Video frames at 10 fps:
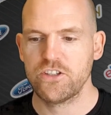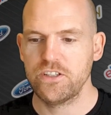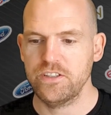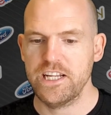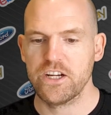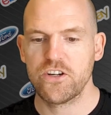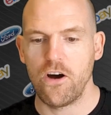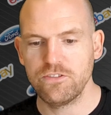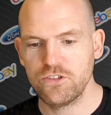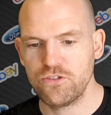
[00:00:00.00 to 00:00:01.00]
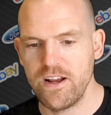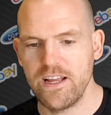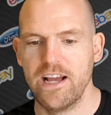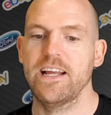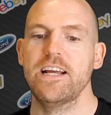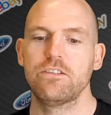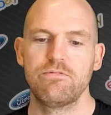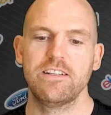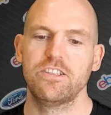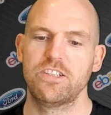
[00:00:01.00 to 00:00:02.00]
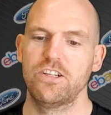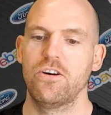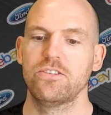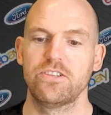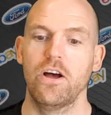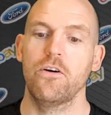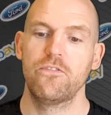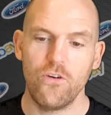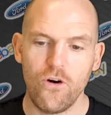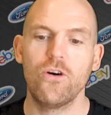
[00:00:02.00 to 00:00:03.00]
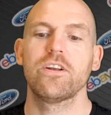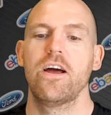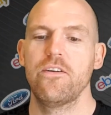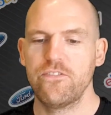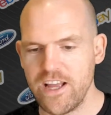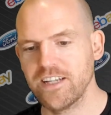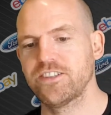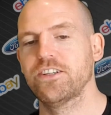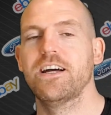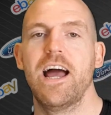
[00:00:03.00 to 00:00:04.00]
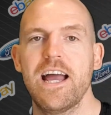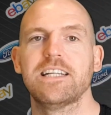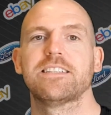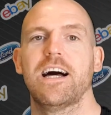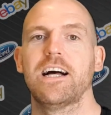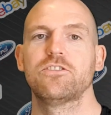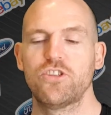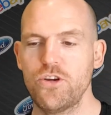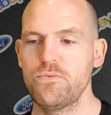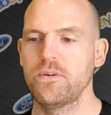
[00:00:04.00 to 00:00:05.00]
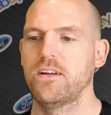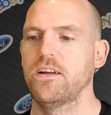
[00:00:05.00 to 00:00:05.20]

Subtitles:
near Coventry, and it is registered as a Ford Fiesta XR2.